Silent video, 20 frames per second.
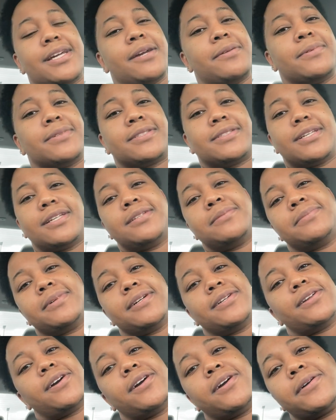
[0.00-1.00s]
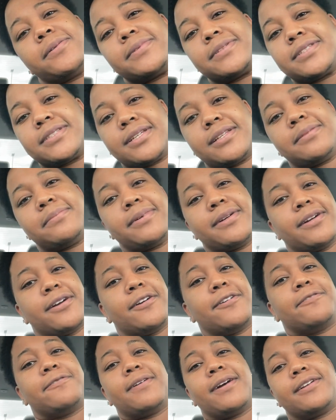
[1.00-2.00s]
We're celebrating her. We're celebrating
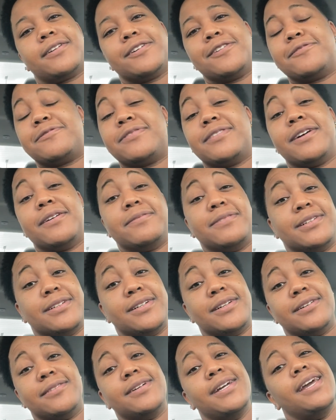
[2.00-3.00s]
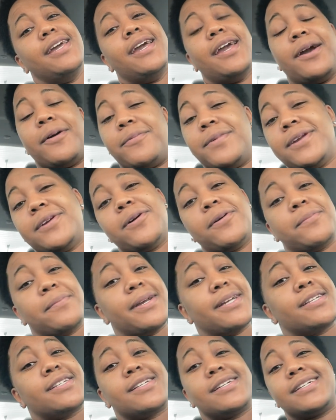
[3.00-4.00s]
her finding her forever love. And we're going to
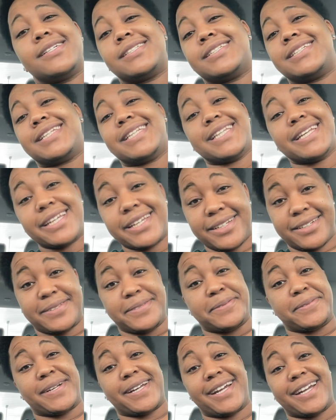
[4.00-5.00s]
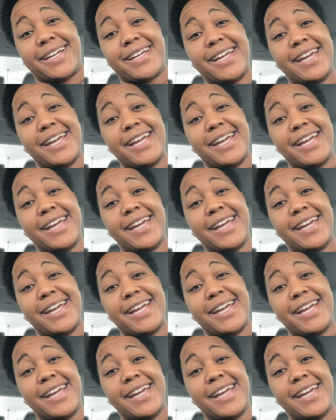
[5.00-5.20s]
make sure it's lit, okay?